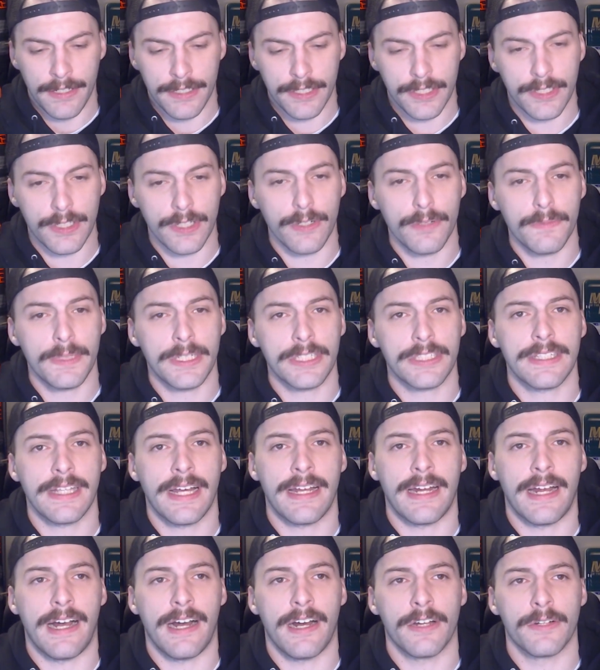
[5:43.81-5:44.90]
So much of
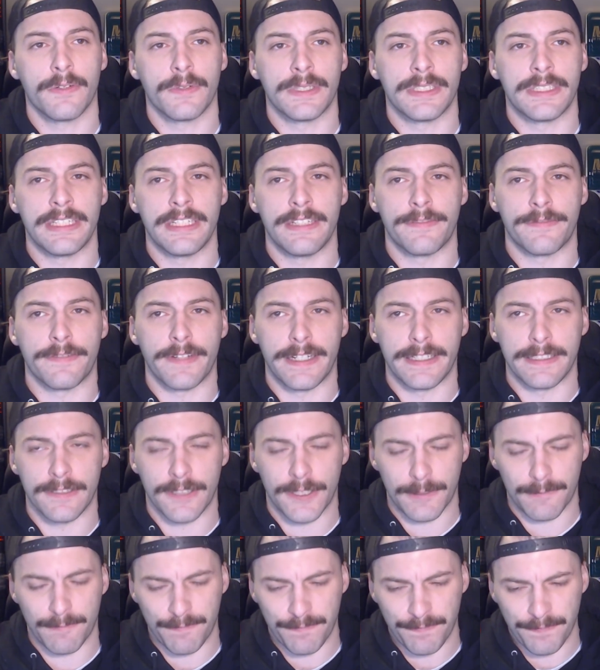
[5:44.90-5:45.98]
that Ottawa
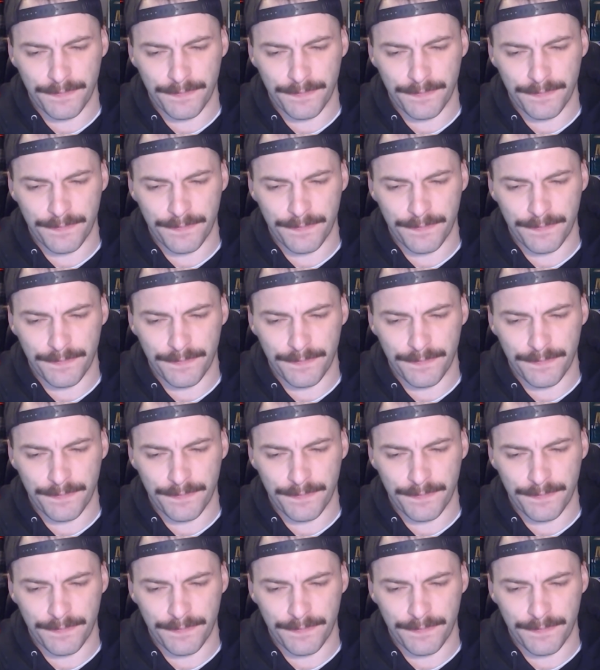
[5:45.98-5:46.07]
defense